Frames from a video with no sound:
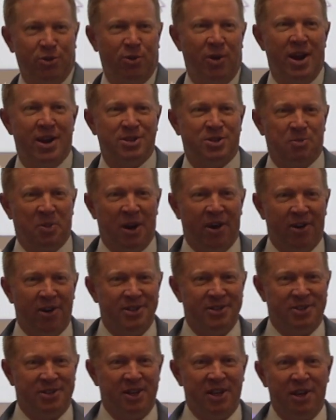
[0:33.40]

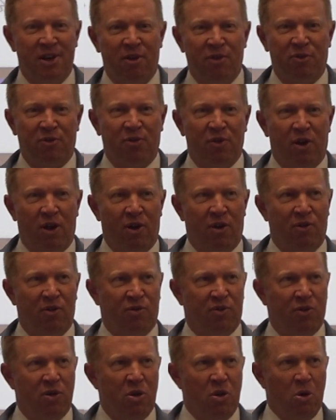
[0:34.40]
transparency of
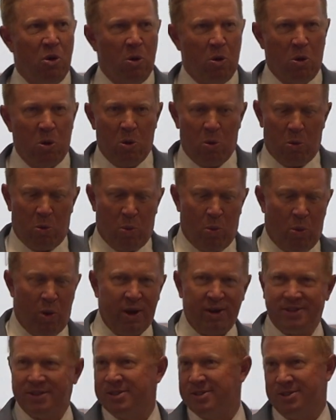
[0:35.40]

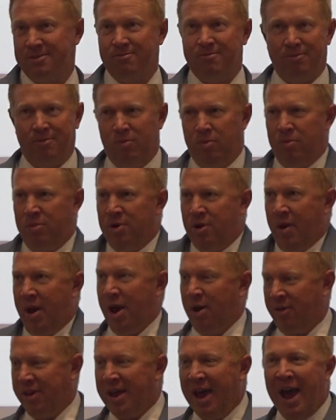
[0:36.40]
what's,
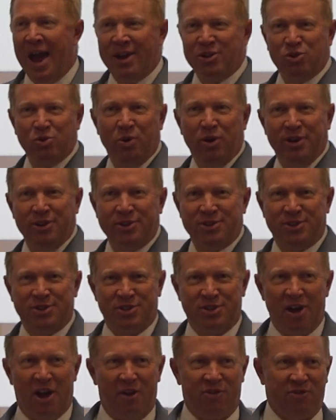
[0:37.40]
how the actuarial
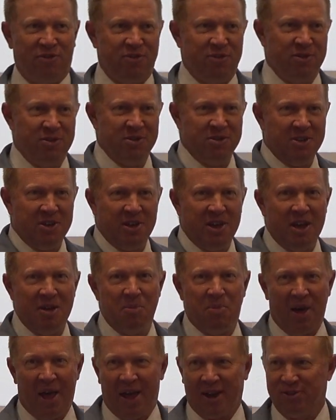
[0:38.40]
stuff
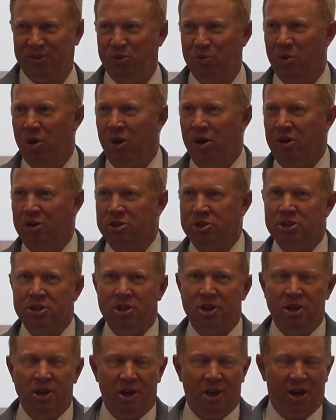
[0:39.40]
impacts you all.
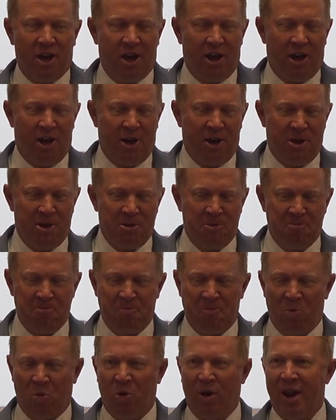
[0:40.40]

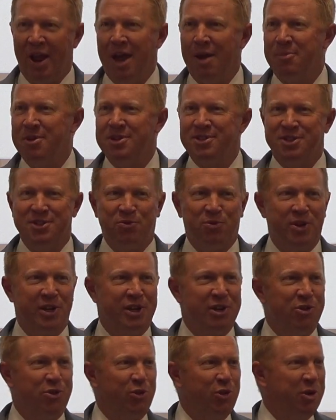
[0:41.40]
What happens if we
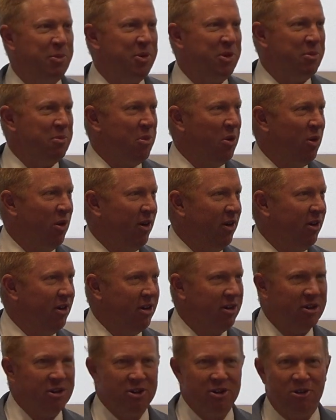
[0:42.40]
contribute
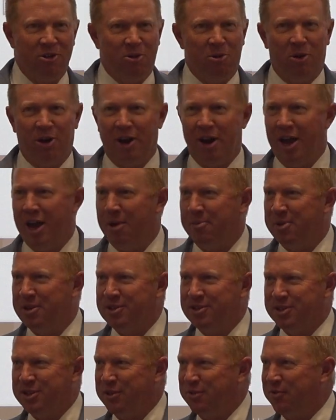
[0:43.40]
more? What
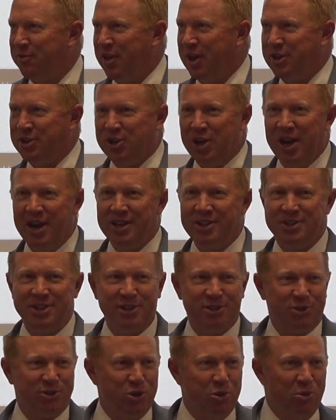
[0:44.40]
happens if they change the
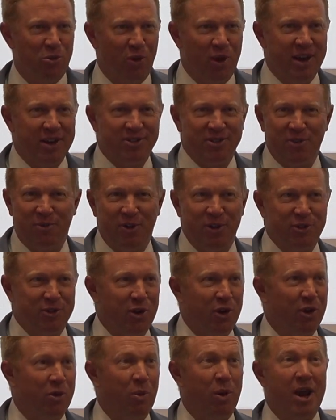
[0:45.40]
assumed rates of
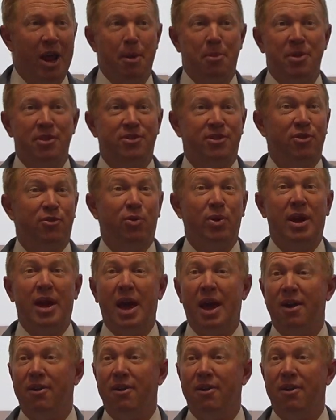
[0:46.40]
return? What happens if we